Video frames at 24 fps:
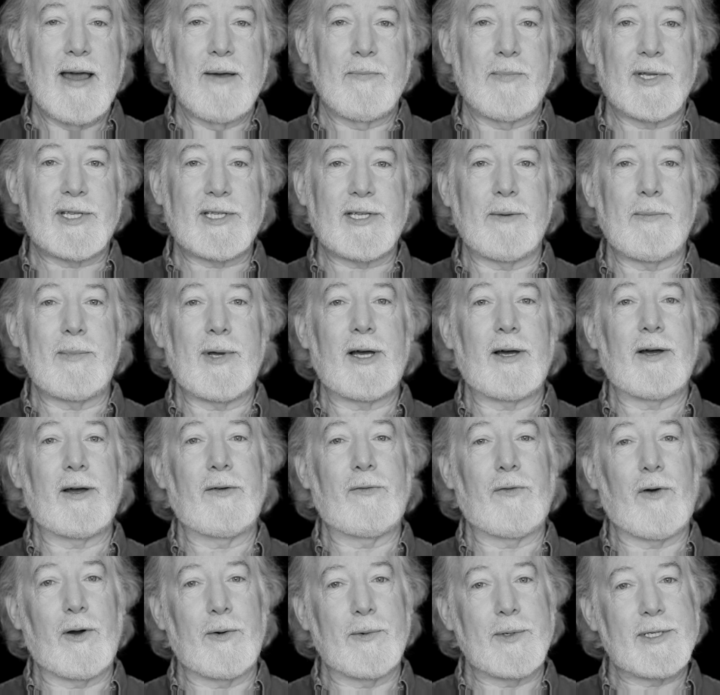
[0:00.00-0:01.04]
But somehow
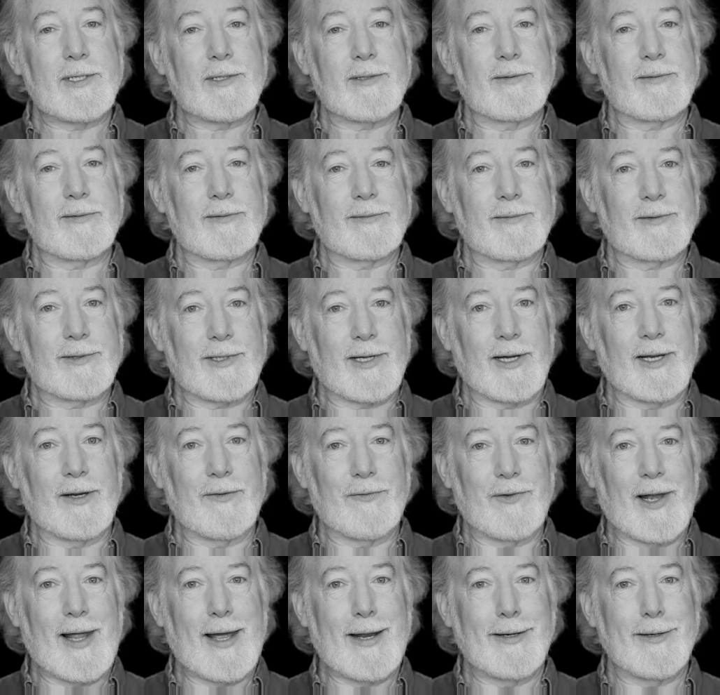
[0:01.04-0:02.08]
I've always kind
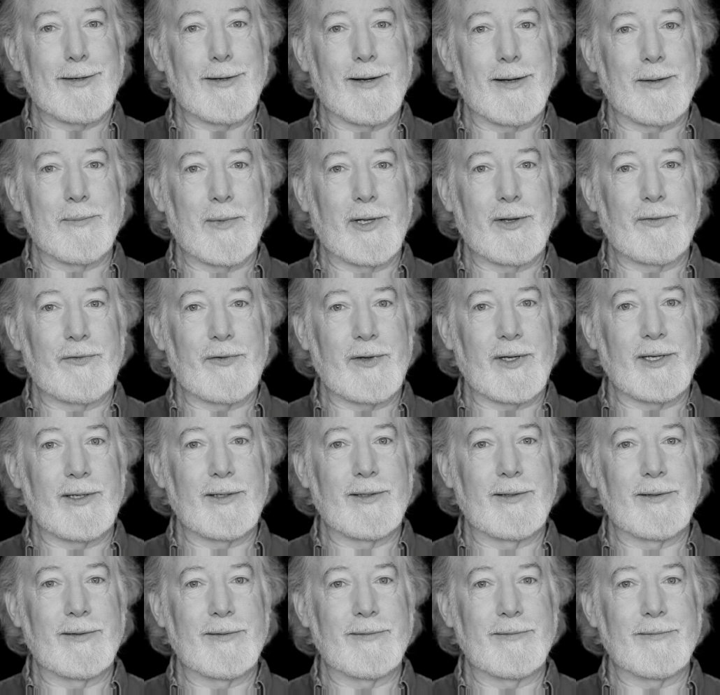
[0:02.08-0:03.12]
of landed on my feet
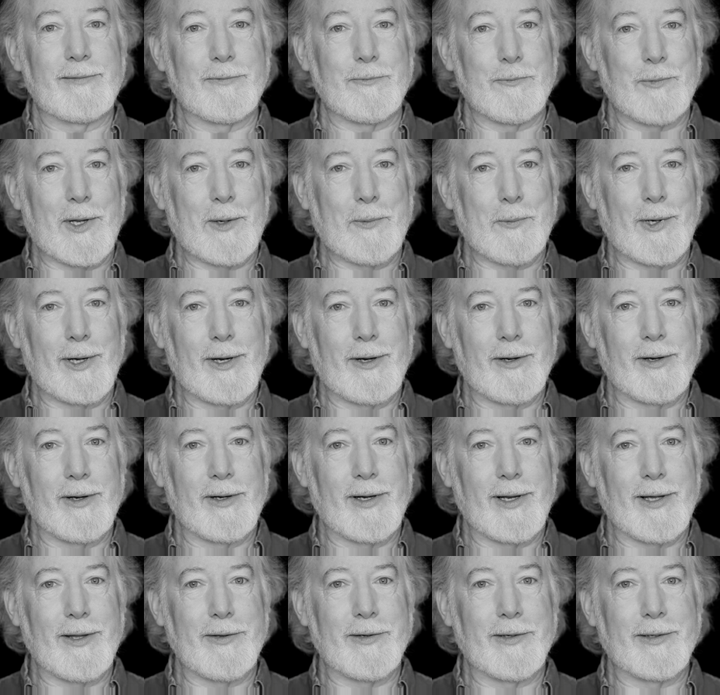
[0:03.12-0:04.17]
in one way or
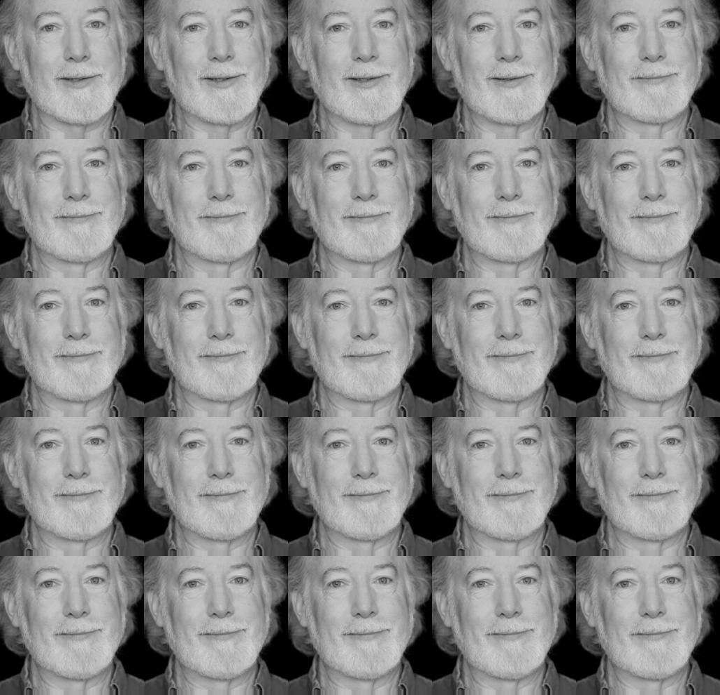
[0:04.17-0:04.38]
another.